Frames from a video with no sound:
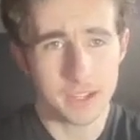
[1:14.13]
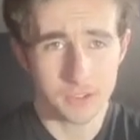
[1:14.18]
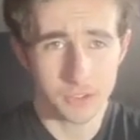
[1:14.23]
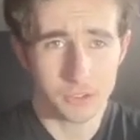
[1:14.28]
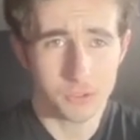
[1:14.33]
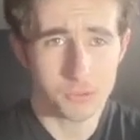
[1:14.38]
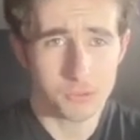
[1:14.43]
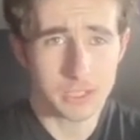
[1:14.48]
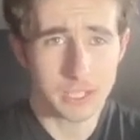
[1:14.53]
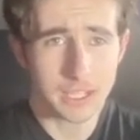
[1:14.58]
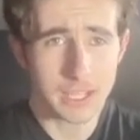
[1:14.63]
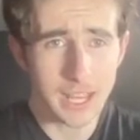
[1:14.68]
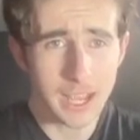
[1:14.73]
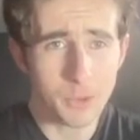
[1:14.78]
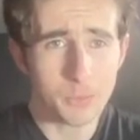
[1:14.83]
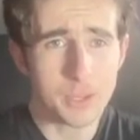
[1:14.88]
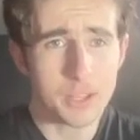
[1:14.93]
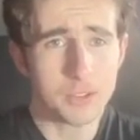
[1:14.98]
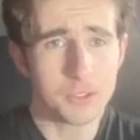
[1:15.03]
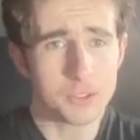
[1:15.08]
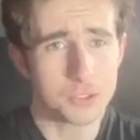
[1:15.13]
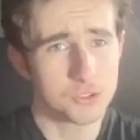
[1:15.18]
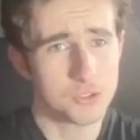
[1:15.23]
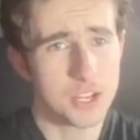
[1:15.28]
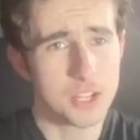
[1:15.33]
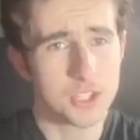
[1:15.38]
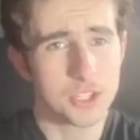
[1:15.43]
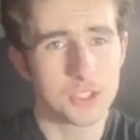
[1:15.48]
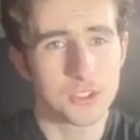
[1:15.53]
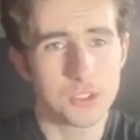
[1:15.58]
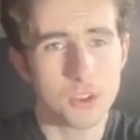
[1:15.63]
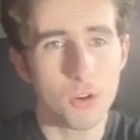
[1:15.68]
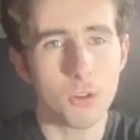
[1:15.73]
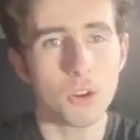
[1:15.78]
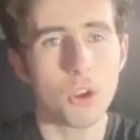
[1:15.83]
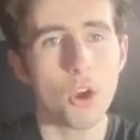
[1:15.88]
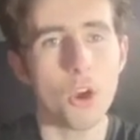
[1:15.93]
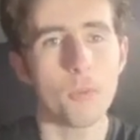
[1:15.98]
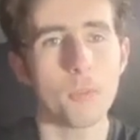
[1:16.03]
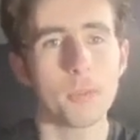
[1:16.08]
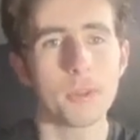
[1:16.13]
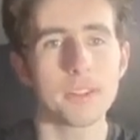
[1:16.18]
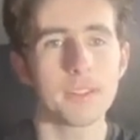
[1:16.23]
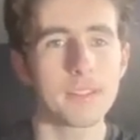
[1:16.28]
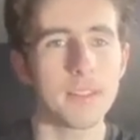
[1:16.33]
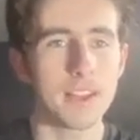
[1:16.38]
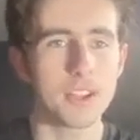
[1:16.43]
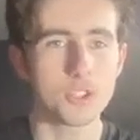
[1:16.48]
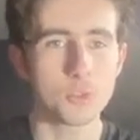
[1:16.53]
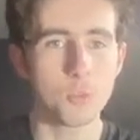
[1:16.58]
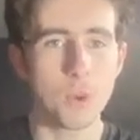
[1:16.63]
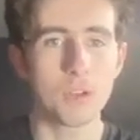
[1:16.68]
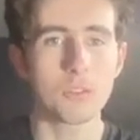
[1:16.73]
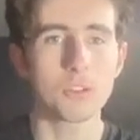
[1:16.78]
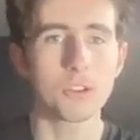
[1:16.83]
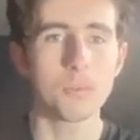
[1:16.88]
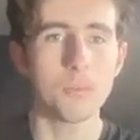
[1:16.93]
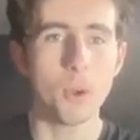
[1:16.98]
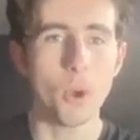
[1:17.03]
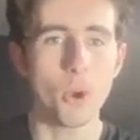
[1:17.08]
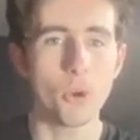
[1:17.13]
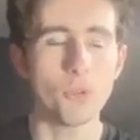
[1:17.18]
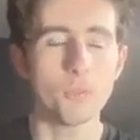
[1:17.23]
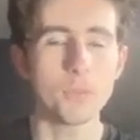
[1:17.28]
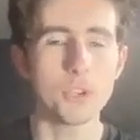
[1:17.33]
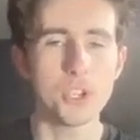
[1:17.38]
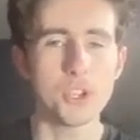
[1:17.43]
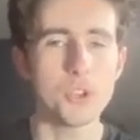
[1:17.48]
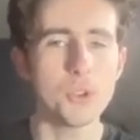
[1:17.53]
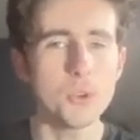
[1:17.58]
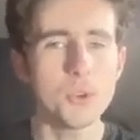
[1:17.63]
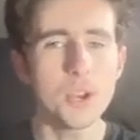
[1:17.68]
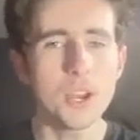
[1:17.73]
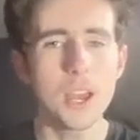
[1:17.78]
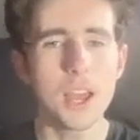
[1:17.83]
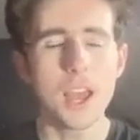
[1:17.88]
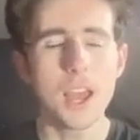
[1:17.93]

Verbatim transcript: it's called clownillustration.com slash welcome home you.